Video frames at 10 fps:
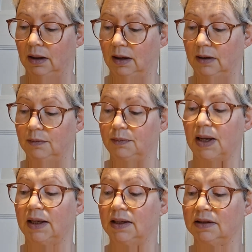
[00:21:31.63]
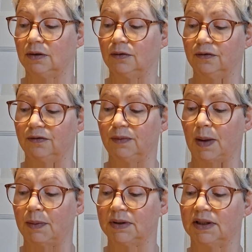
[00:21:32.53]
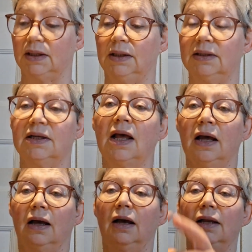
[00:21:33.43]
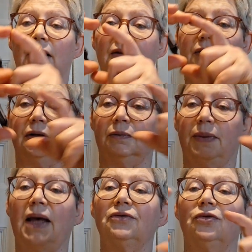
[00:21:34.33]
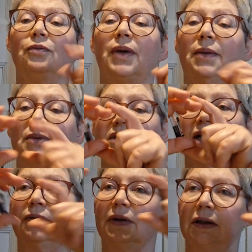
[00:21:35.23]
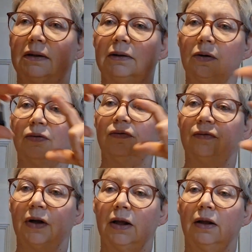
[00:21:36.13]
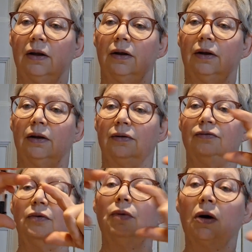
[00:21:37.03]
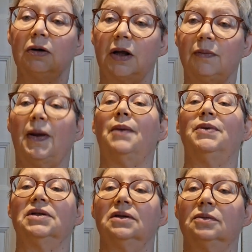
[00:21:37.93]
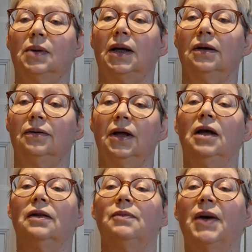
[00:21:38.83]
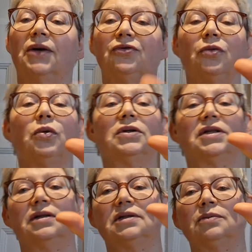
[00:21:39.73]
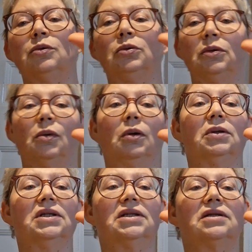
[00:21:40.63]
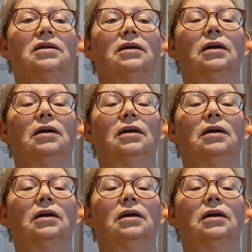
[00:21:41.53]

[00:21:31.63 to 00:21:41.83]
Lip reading: a packet of pepper seeds. I like the Padron peppers and the long Romano peppers as well. The Padron ones are the smaller ones,